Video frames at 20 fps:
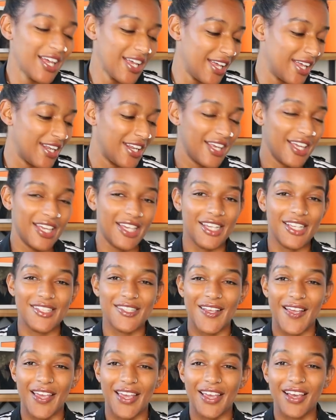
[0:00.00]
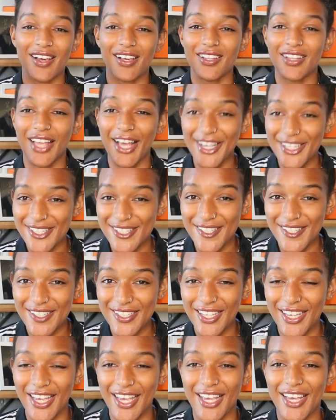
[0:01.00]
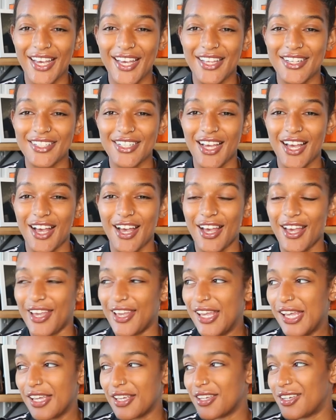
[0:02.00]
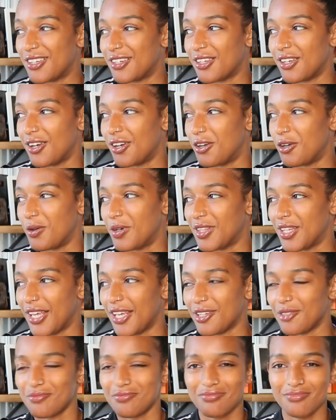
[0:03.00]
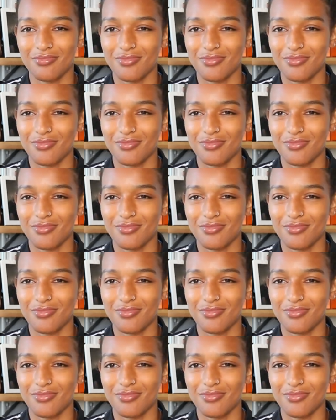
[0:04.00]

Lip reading: It is a classic, and I could go and like